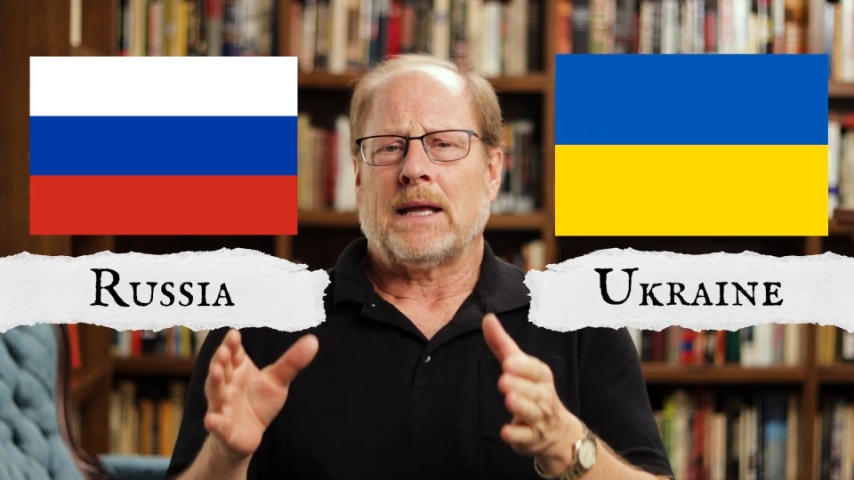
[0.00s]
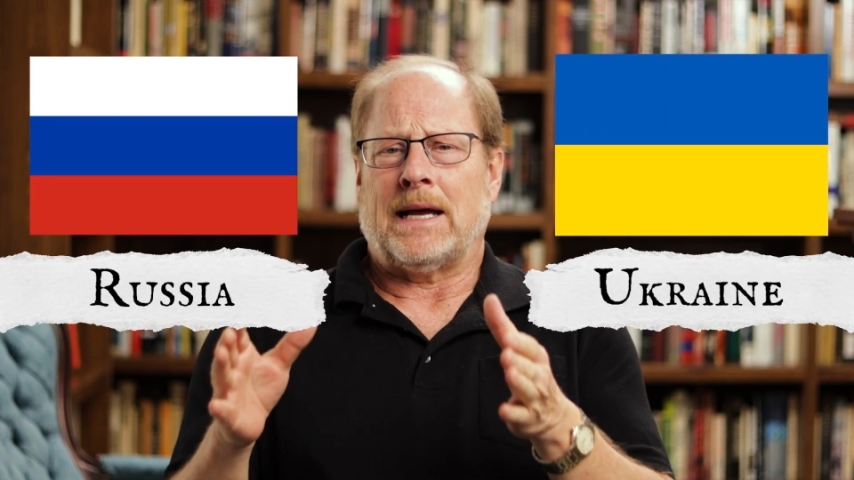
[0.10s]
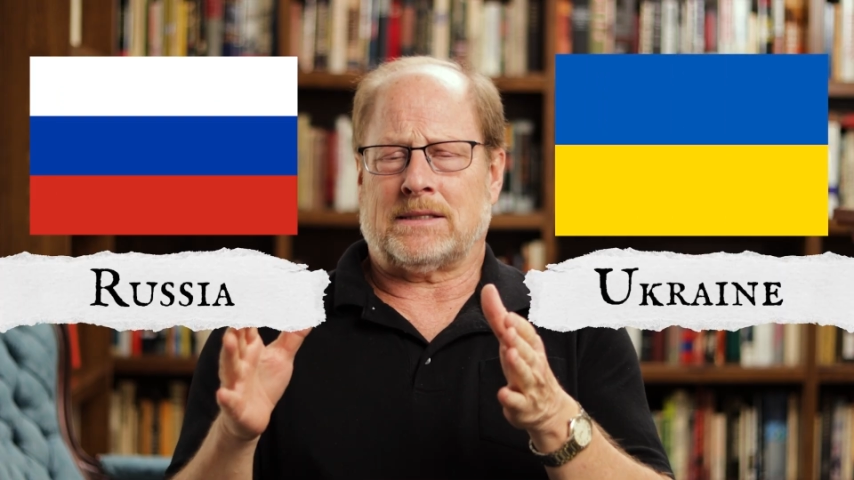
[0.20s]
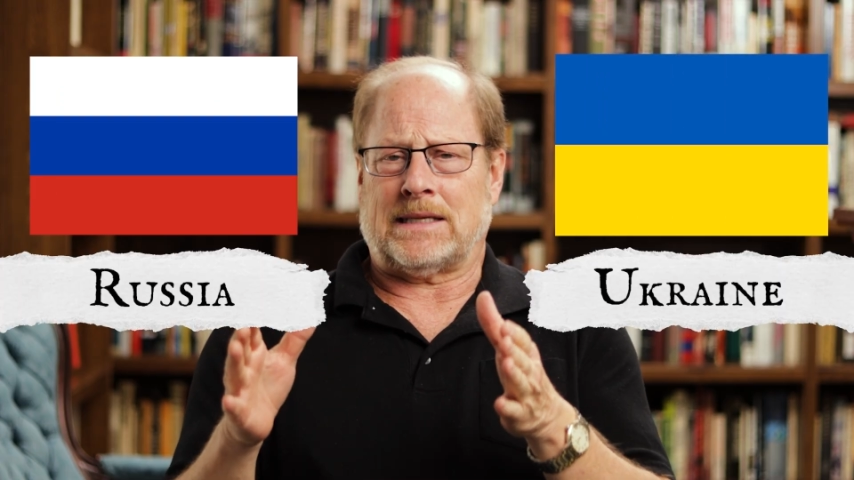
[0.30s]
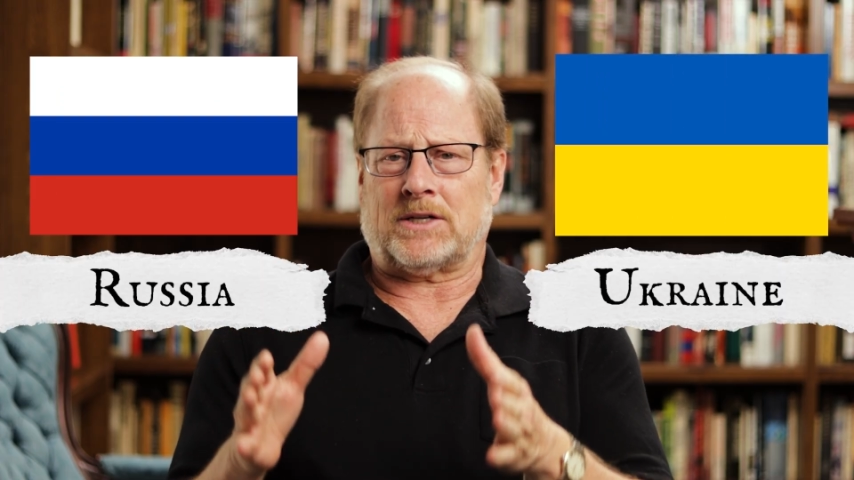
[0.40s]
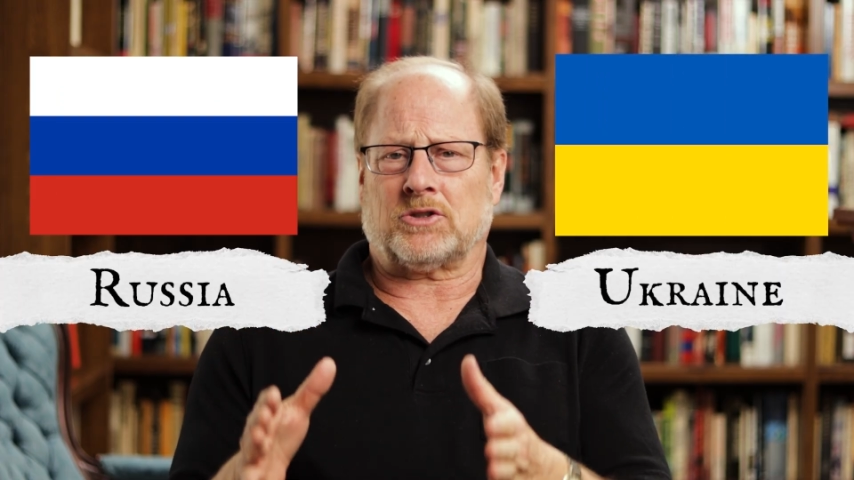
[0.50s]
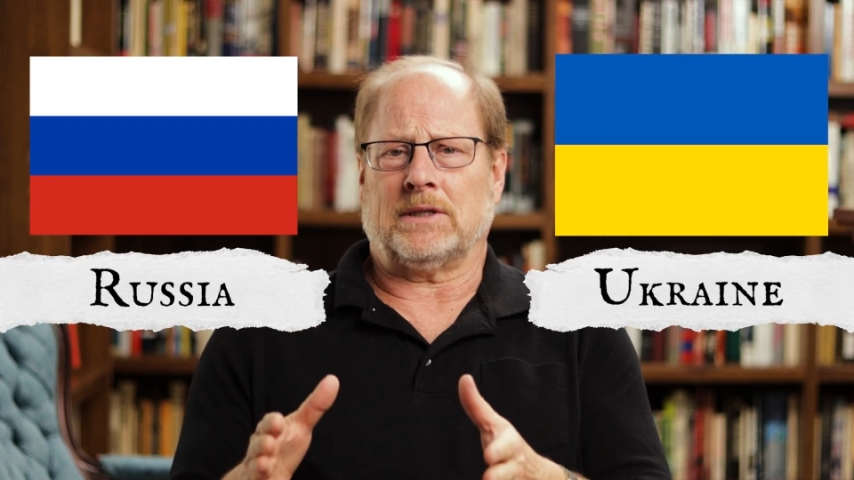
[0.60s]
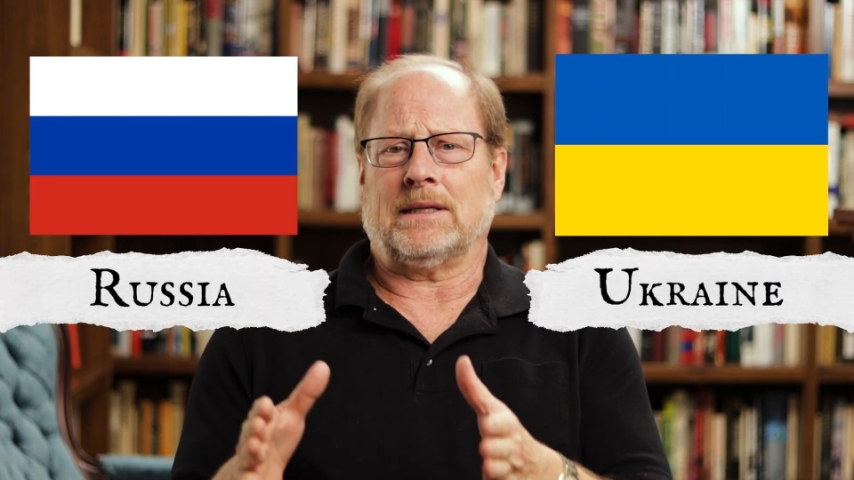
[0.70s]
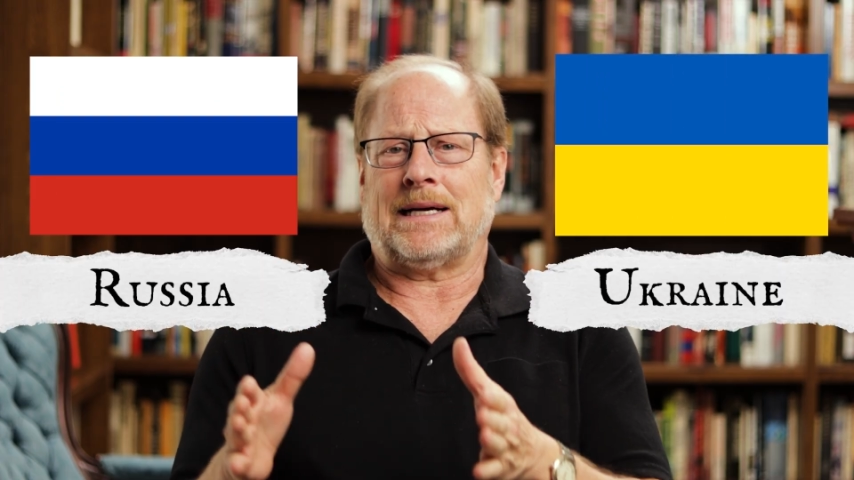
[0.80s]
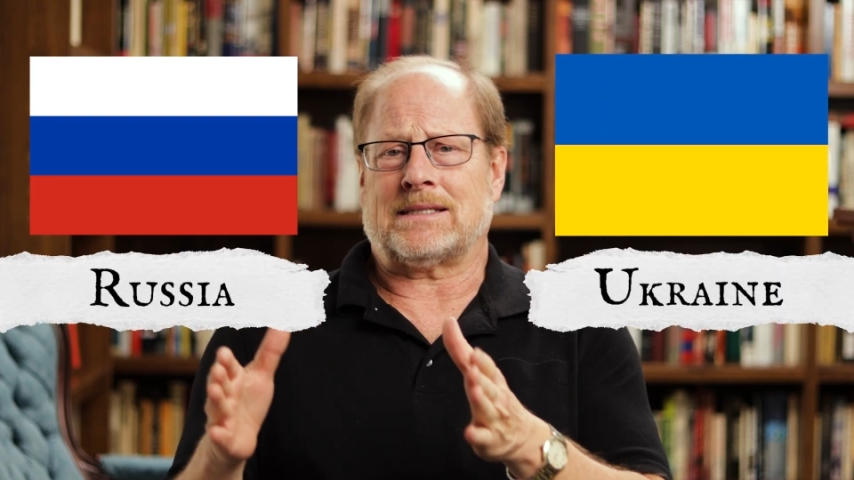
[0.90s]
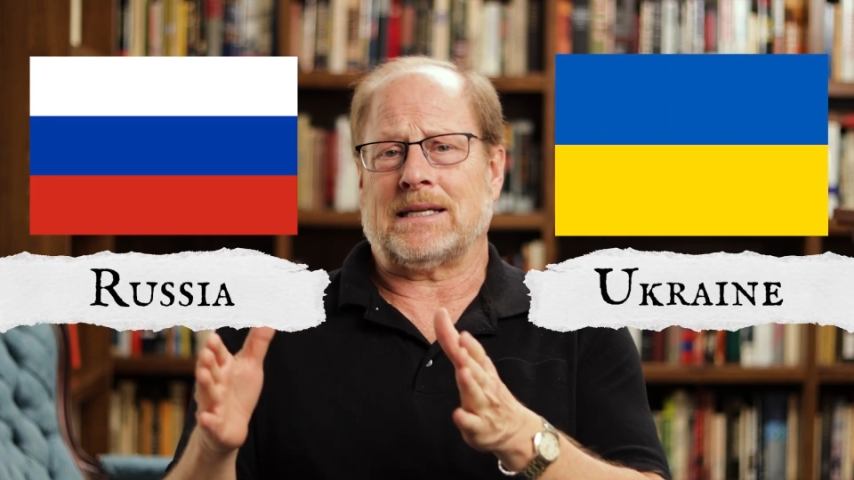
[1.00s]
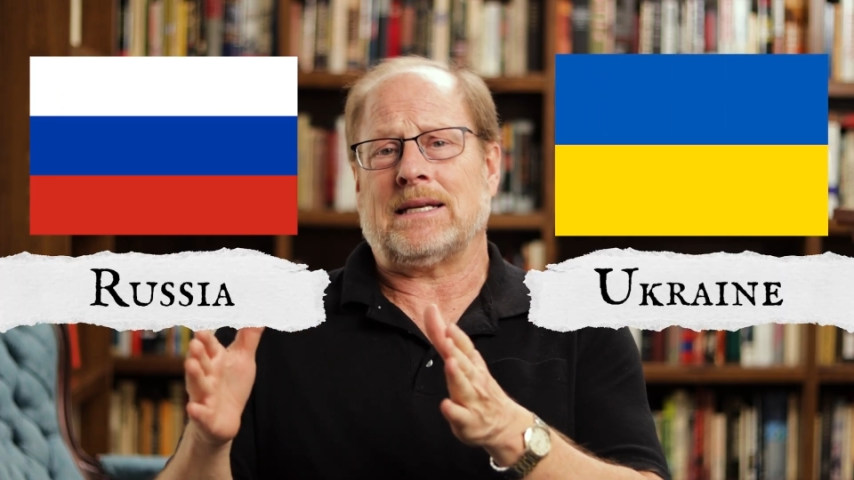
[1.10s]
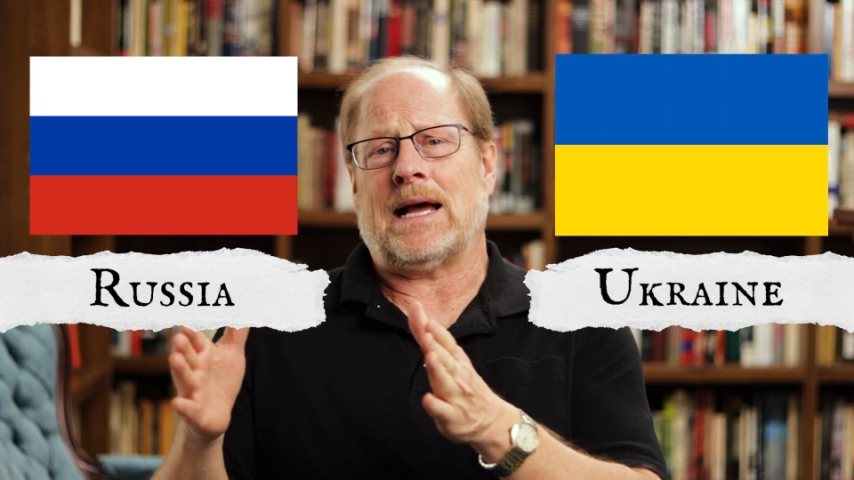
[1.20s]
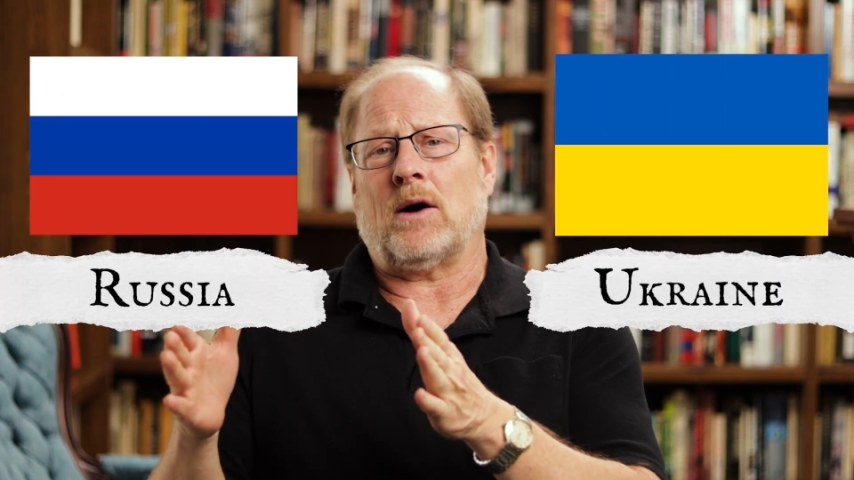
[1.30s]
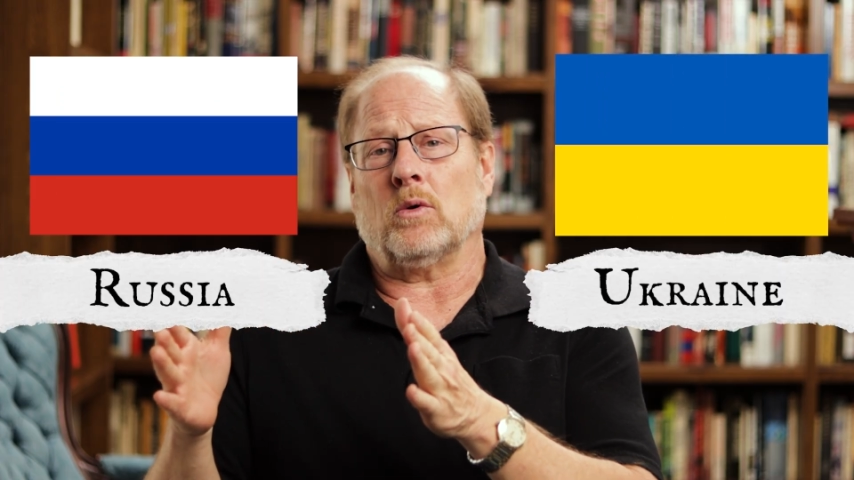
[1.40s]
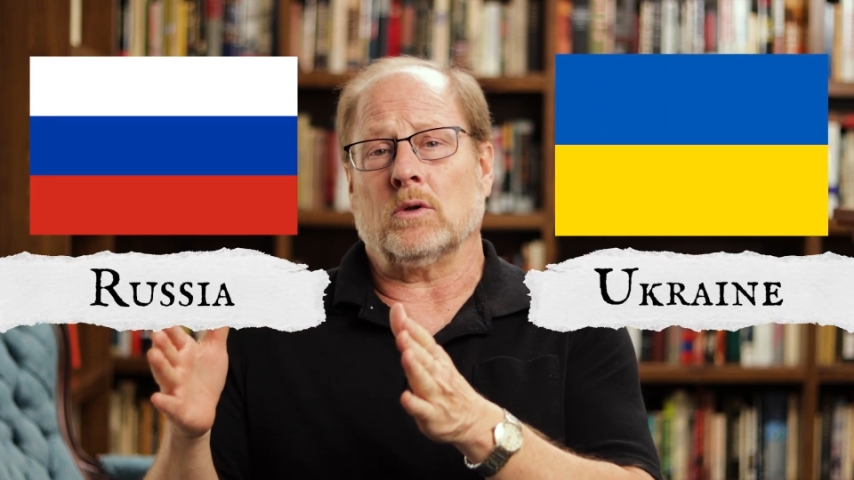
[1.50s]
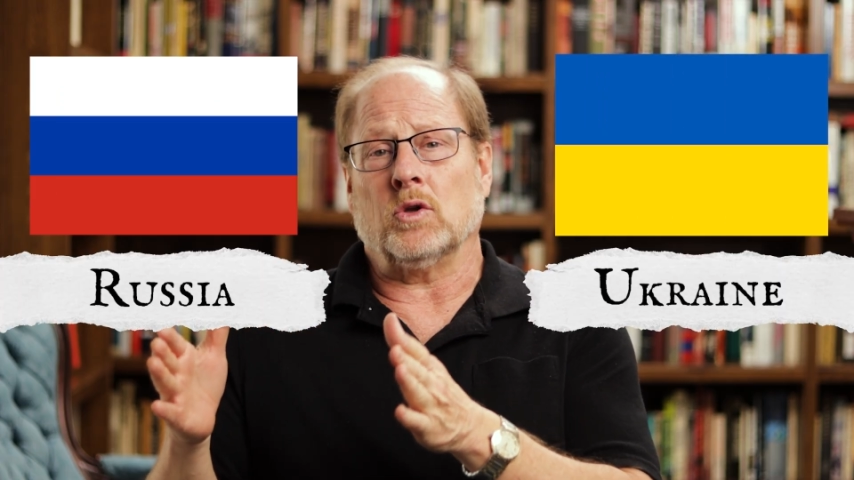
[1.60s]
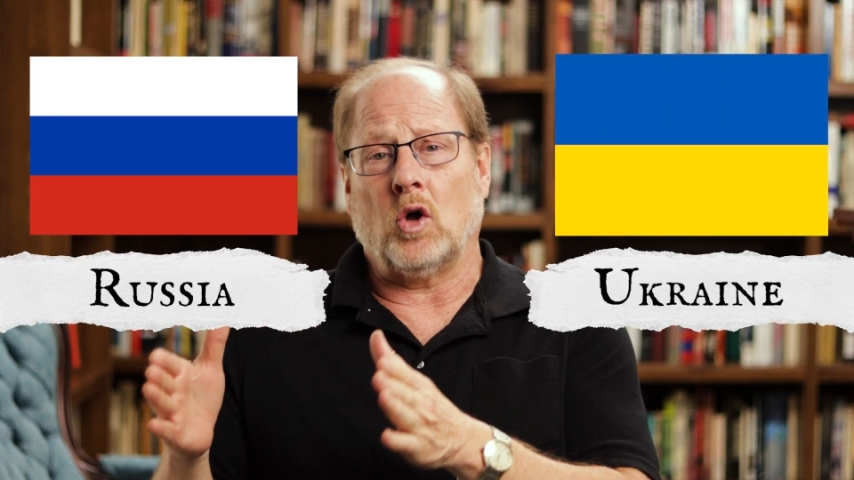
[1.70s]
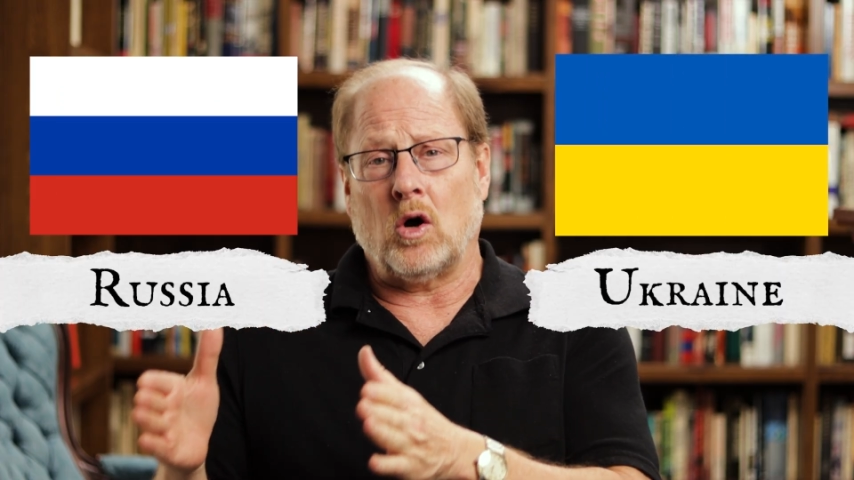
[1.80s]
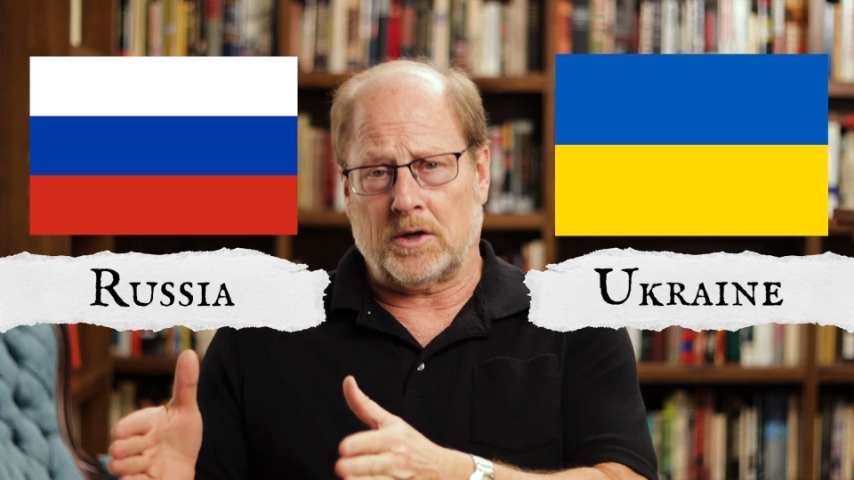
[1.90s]
has actually lasted now
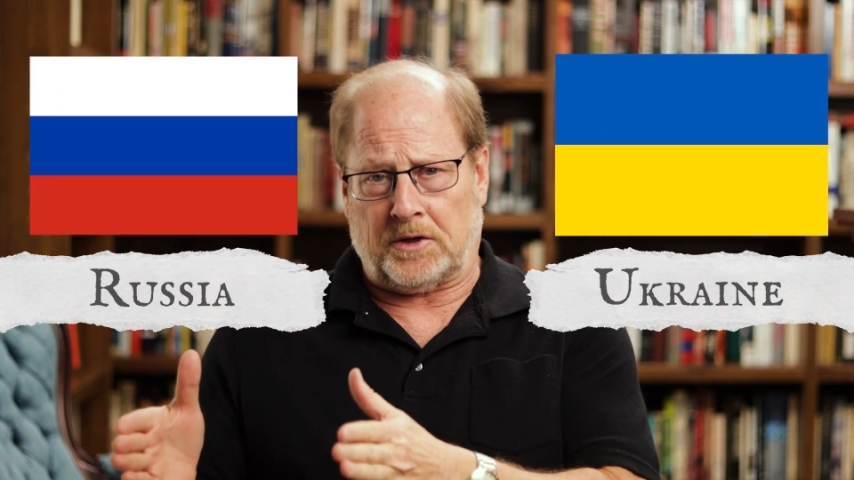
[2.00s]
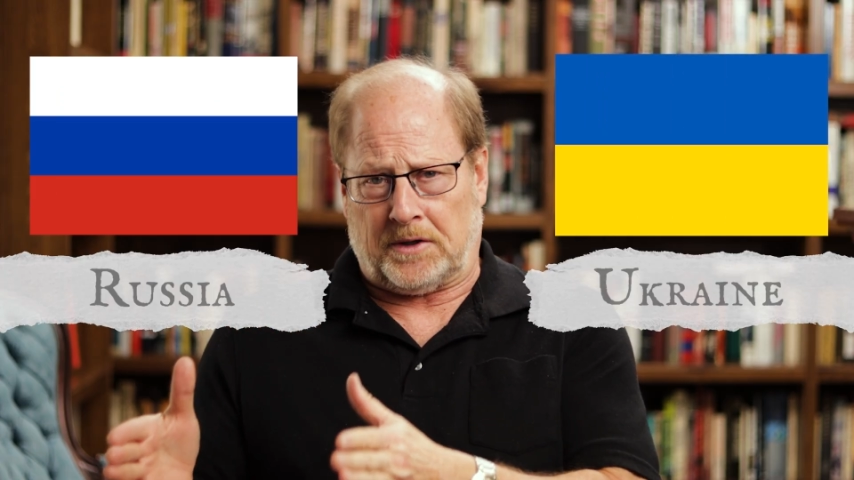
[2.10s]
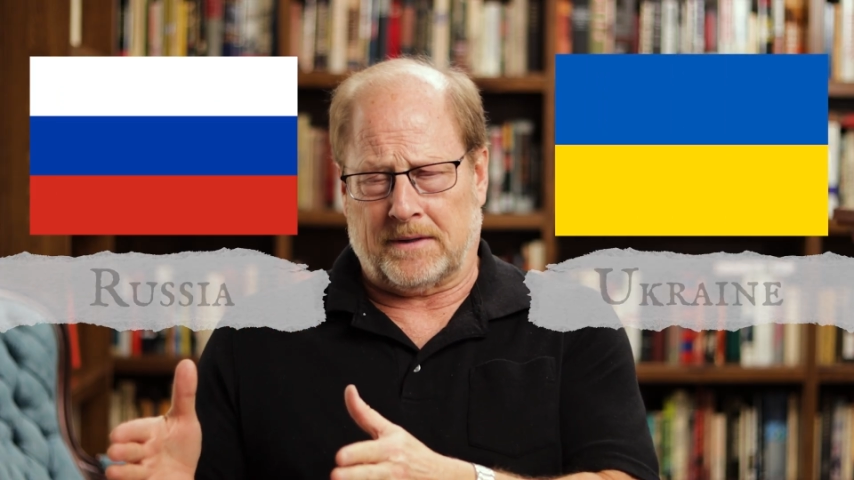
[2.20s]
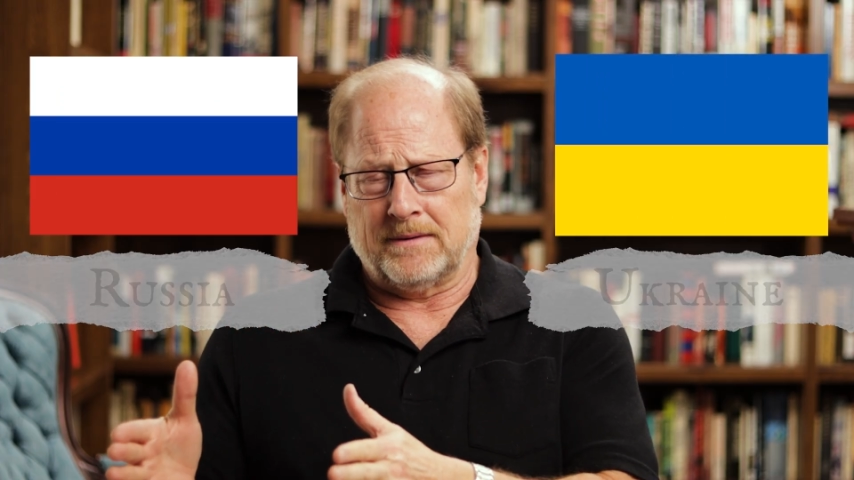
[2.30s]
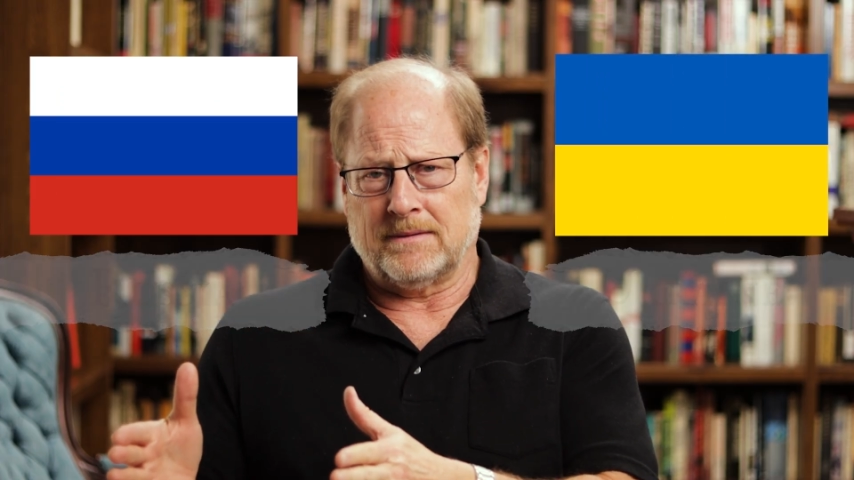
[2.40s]
longer